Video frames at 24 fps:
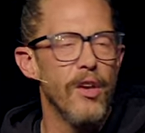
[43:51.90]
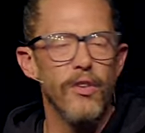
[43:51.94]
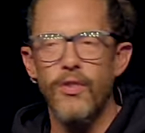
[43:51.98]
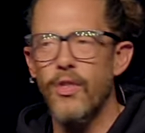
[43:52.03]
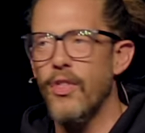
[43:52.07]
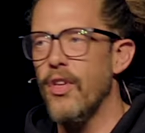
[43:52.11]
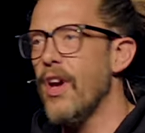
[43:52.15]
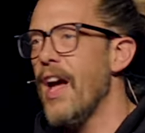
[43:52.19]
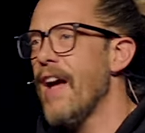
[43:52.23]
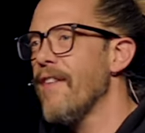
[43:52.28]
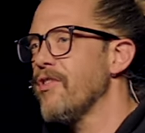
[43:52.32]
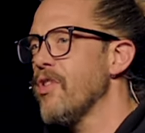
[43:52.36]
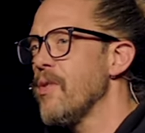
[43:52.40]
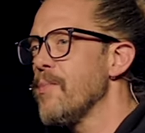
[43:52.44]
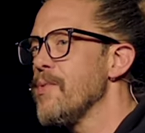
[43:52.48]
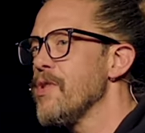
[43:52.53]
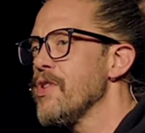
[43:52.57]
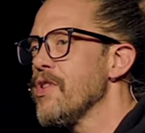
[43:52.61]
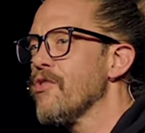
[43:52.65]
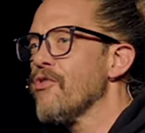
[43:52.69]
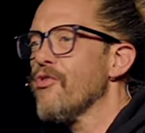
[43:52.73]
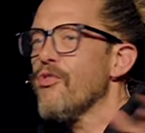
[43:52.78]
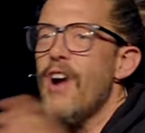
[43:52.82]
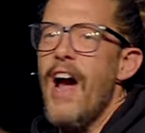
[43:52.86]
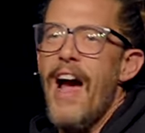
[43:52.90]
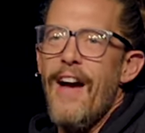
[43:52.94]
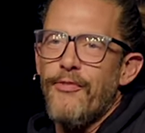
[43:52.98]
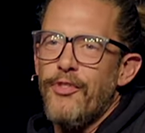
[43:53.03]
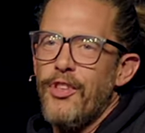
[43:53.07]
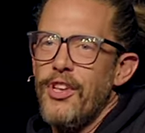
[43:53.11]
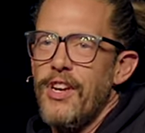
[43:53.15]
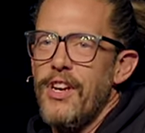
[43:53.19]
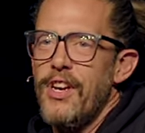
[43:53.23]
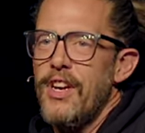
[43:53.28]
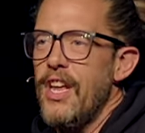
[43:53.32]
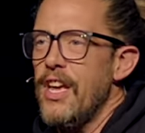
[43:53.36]
So they have to be
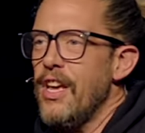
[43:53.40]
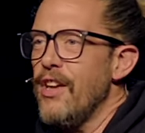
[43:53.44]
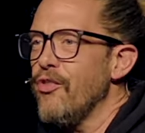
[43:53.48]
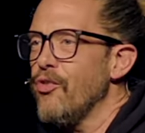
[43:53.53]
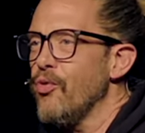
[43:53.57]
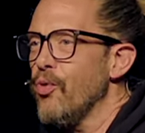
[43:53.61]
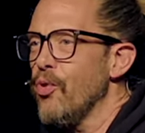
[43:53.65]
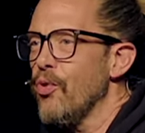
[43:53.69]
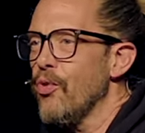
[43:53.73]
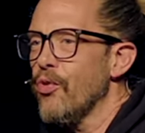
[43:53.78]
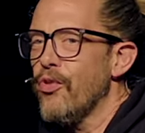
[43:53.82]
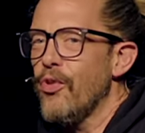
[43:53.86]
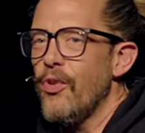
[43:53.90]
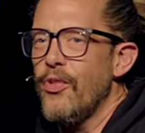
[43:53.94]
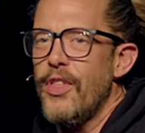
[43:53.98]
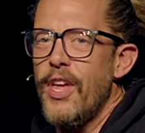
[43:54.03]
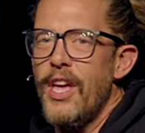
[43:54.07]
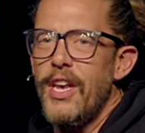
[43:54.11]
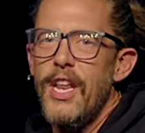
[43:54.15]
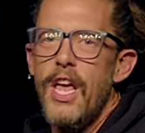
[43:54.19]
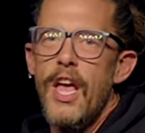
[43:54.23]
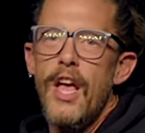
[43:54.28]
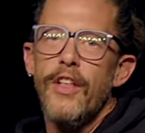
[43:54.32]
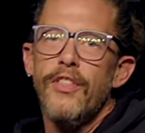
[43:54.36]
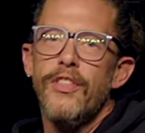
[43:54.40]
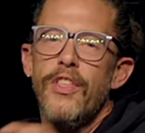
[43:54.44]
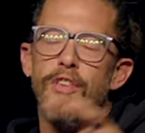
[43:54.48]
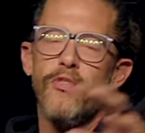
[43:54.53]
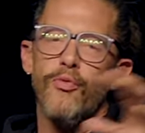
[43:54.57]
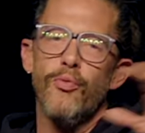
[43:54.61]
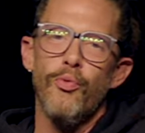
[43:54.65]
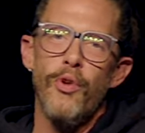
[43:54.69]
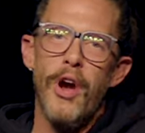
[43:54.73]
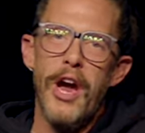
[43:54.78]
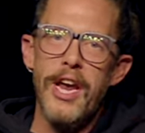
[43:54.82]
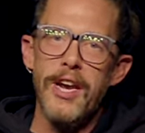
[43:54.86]
grafted into Israel. So then
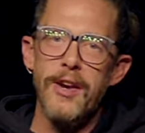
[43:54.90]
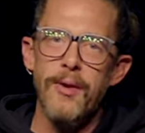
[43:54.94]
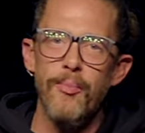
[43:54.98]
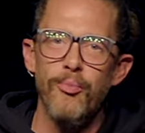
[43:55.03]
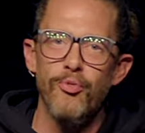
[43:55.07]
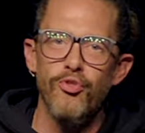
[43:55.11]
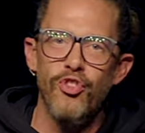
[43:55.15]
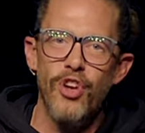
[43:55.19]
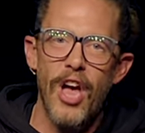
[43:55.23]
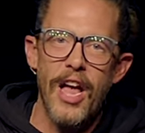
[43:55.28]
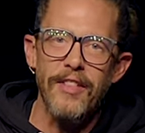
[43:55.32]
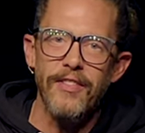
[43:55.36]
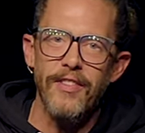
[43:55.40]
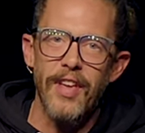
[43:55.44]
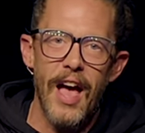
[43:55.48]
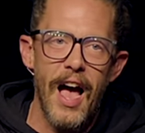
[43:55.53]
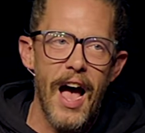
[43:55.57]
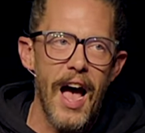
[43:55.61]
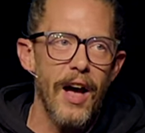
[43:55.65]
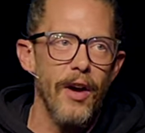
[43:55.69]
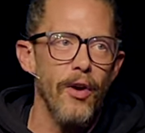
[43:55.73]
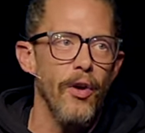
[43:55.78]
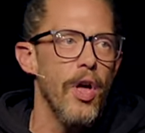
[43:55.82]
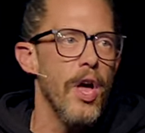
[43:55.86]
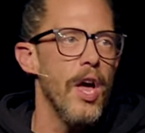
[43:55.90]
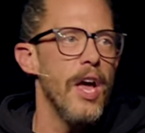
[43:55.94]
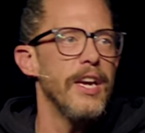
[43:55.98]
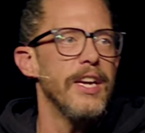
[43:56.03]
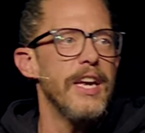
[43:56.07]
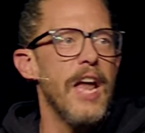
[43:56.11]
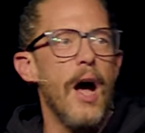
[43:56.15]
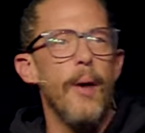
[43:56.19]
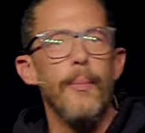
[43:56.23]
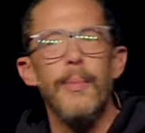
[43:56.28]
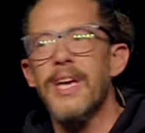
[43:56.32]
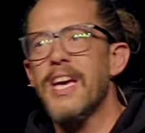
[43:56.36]
this random Gentile
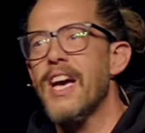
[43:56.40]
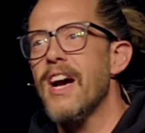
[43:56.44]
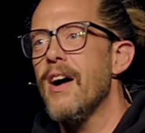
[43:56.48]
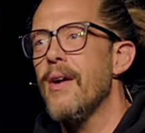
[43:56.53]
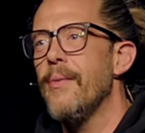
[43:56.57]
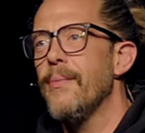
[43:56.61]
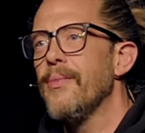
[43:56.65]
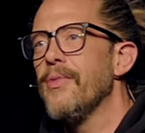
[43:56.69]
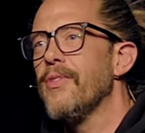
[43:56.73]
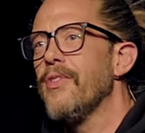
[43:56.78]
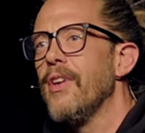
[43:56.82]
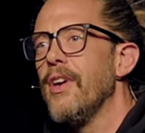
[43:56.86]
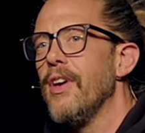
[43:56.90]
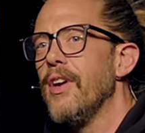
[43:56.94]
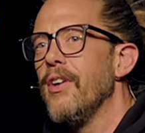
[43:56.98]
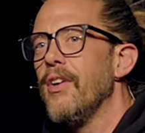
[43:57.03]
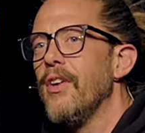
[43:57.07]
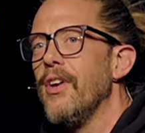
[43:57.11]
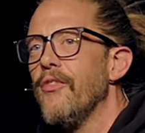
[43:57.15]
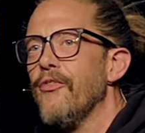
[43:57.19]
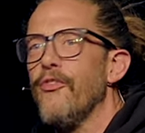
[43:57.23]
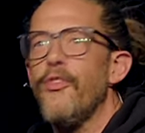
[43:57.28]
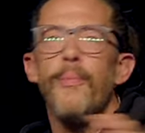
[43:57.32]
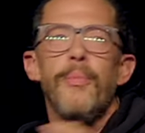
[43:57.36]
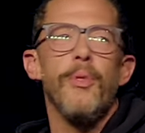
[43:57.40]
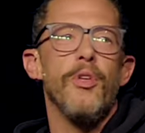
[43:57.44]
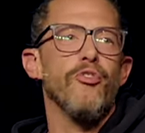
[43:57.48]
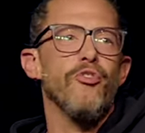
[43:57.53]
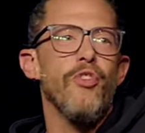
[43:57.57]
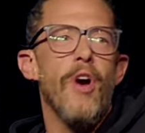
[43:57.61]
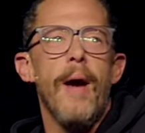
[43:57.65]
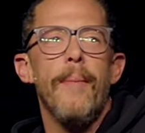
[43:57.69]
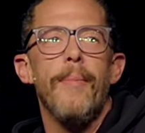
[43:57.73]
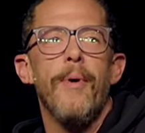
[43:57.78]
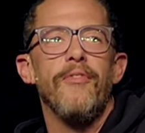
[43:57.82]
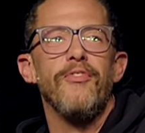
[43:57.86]
now becomes from the
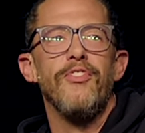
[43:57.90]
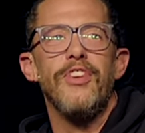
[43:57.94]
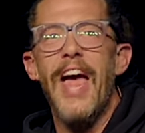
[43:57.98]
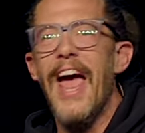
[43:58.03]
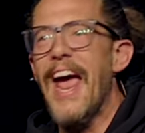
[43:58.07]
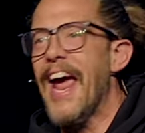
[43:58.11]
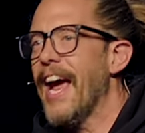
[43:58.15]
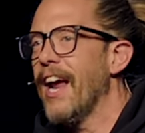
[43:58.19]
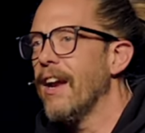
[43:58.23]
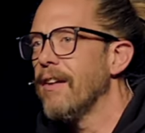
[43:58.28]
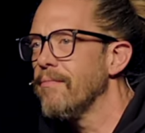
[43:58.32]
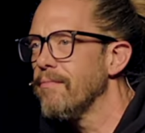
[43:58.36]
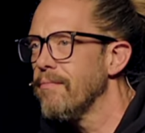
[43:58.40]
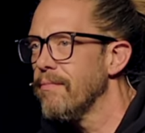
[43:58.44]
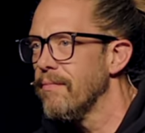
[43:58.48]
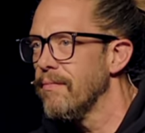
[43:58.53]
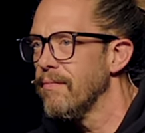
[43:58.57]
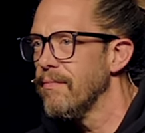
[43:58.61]
tribe of Dan.